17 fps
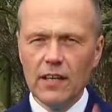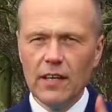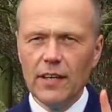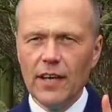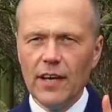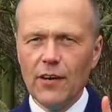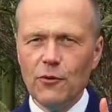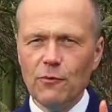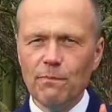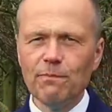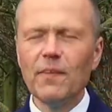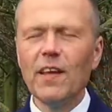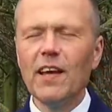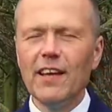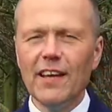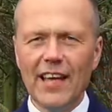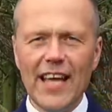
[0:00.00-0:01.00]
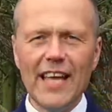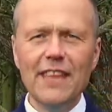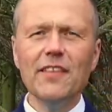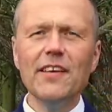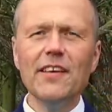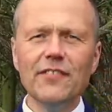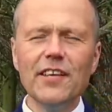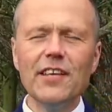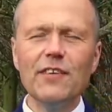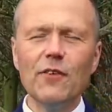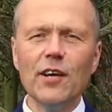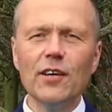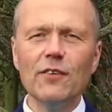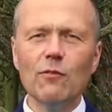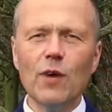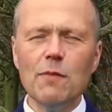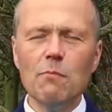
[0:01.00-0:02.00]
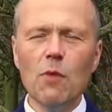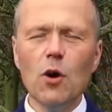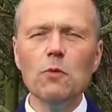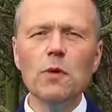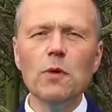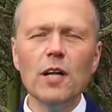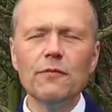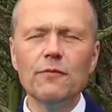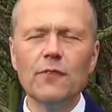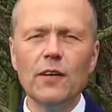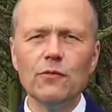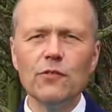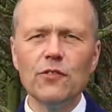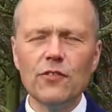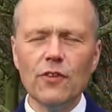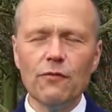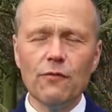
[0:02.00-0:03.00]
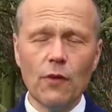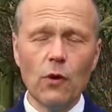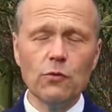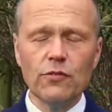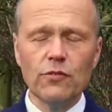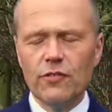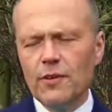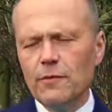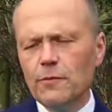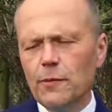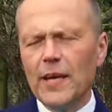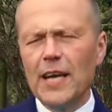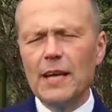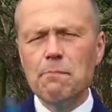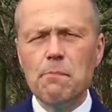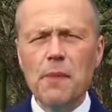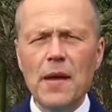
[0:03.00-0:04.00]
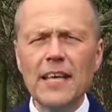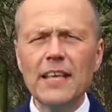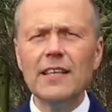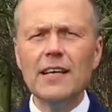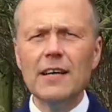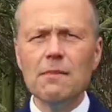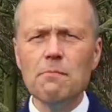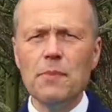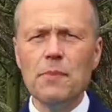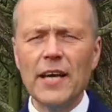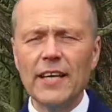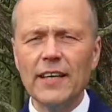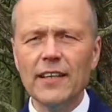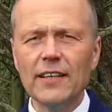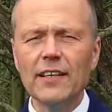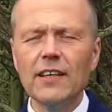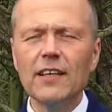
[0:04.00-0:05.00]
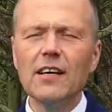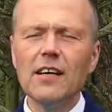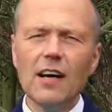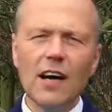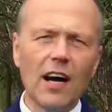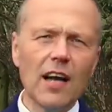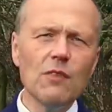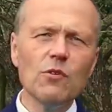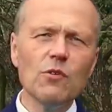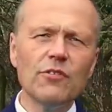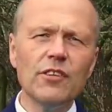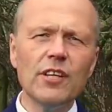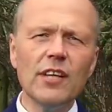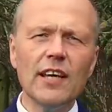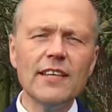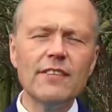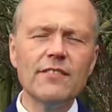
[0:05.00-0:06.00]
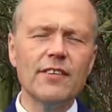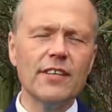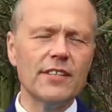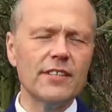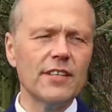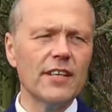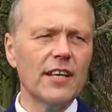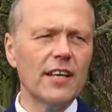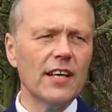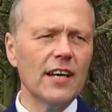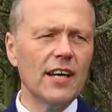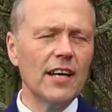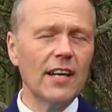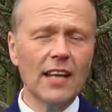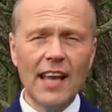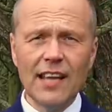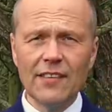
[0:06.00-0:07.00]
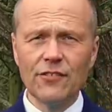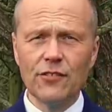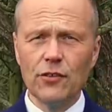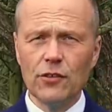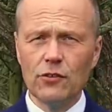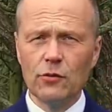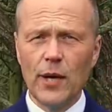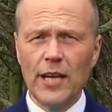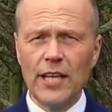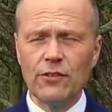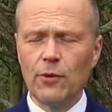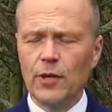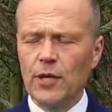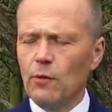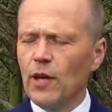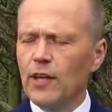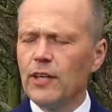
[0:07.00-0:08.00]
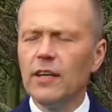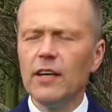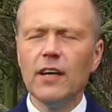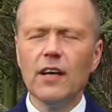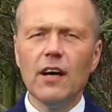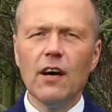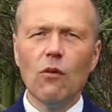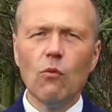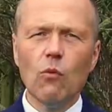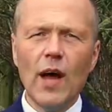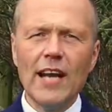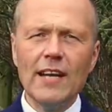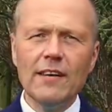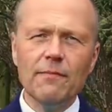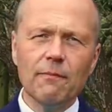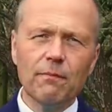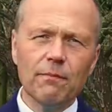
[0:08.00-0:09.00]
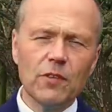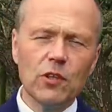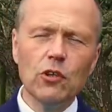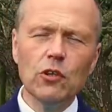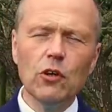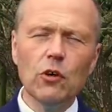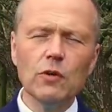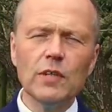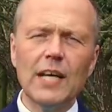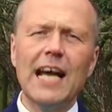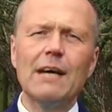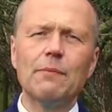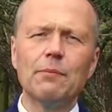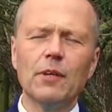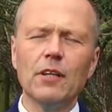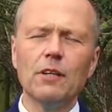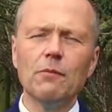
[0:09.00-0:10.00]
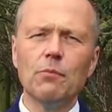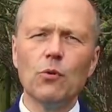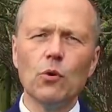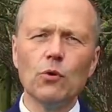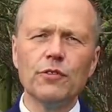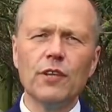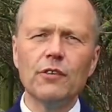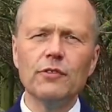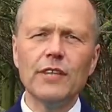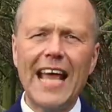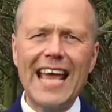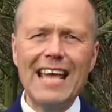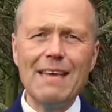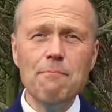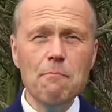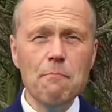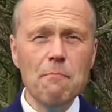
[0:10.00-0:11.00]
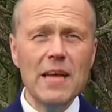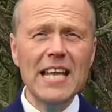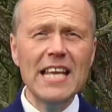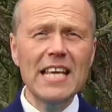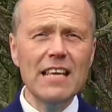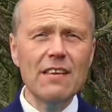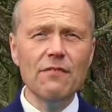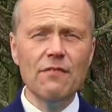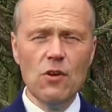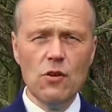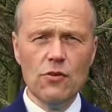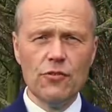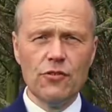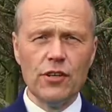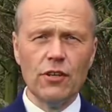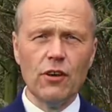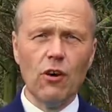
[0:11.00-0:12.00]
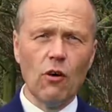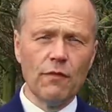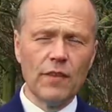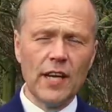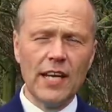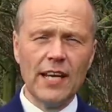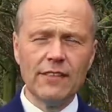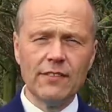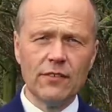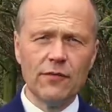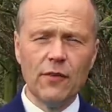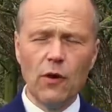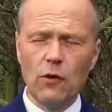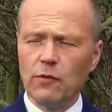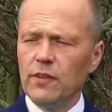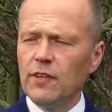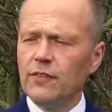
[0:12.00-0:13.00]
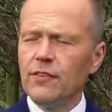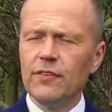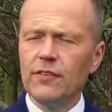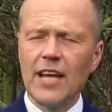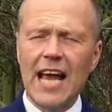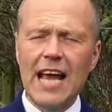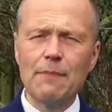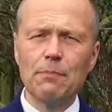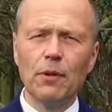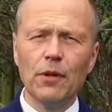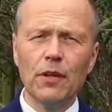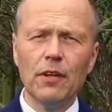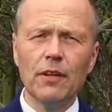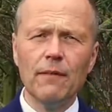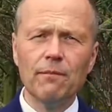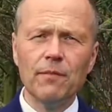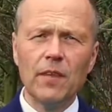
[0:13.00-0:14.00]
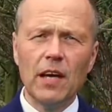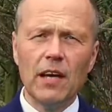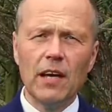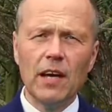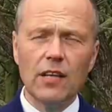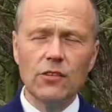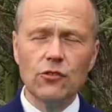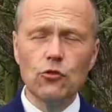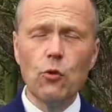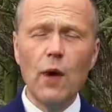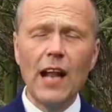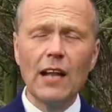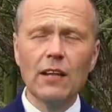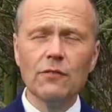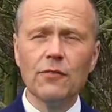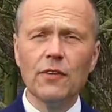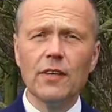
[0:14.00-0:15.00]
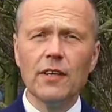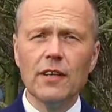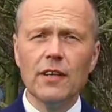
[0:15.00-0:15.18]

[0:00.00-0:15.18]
Now, in this era where mobile phones seem to be getting bigger and bigger, I was delighted last year, 2021, when good old Apple brought out a mini version of their latest phone. This is an Apple 12